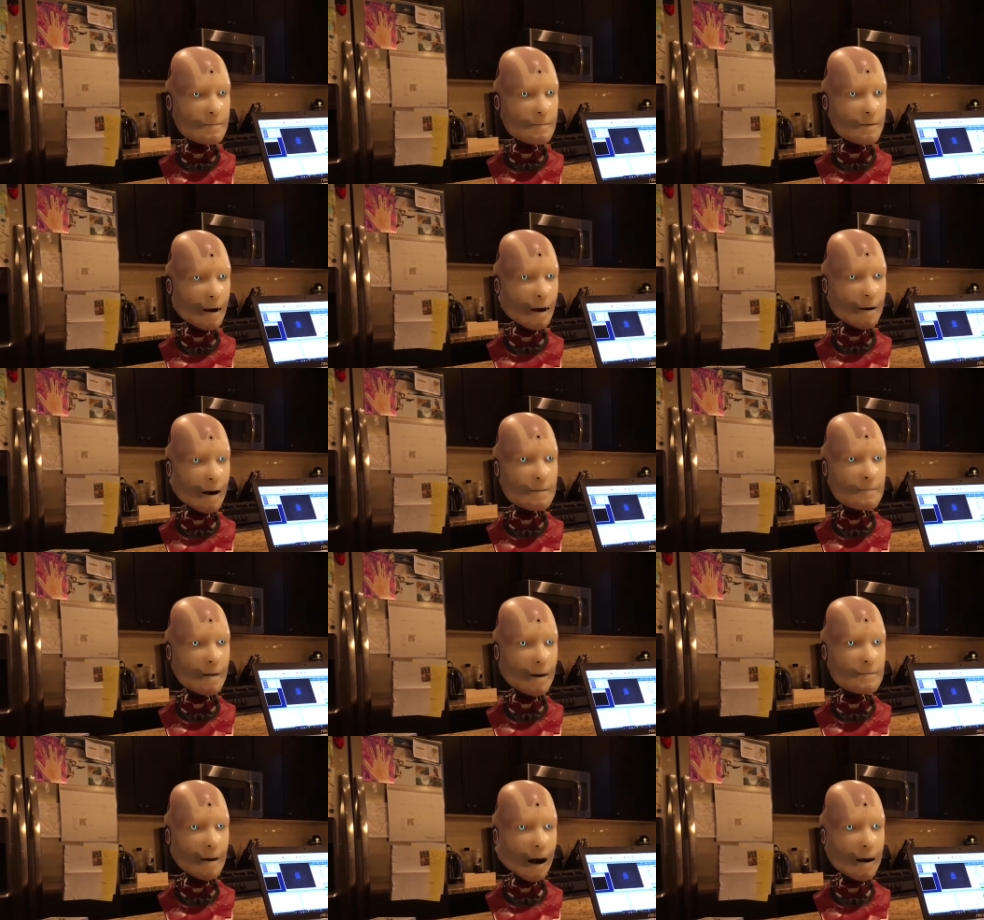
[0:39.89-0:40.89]
A lot of
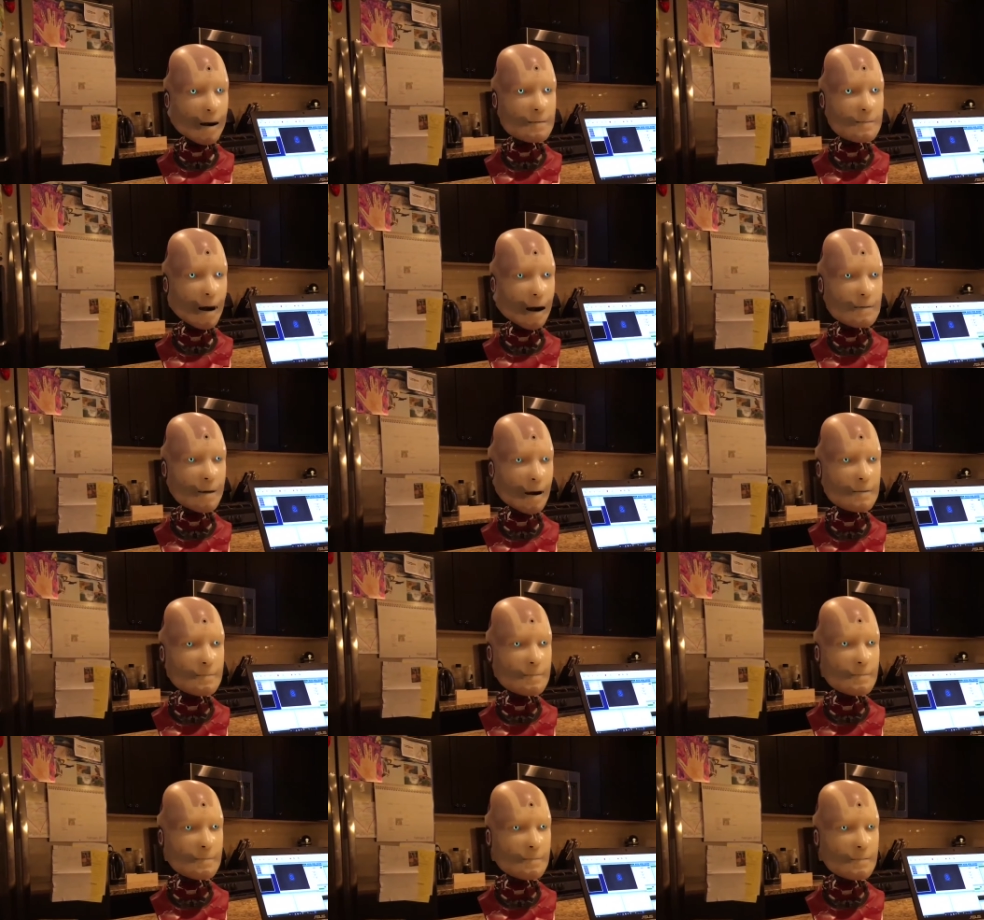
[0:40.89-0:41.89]
people like that.
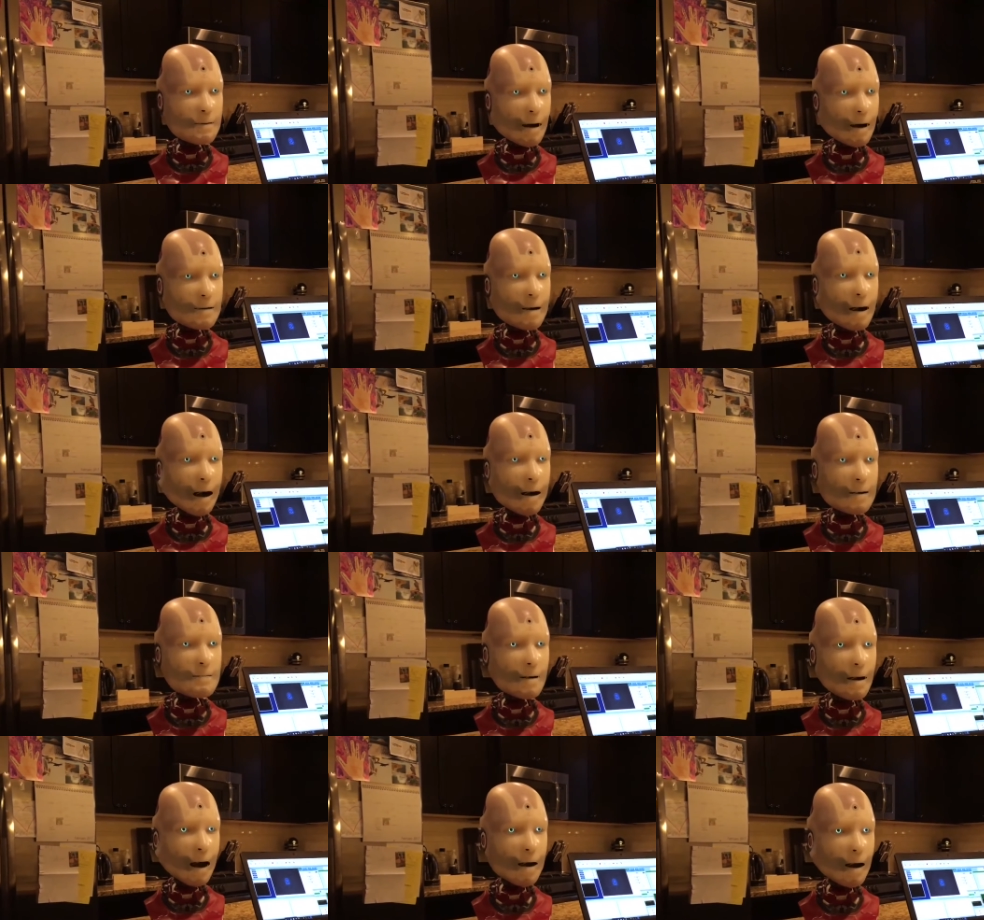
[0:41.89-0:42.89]
What is not
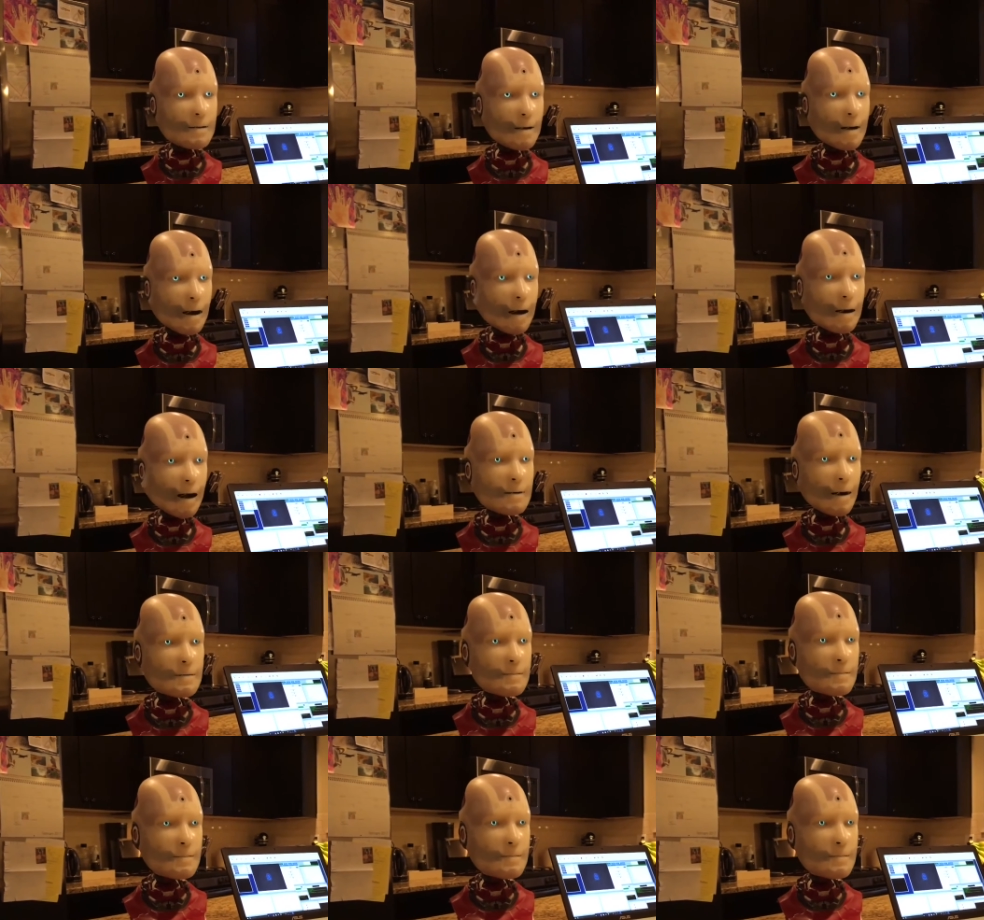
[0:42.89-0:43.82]
to like about it?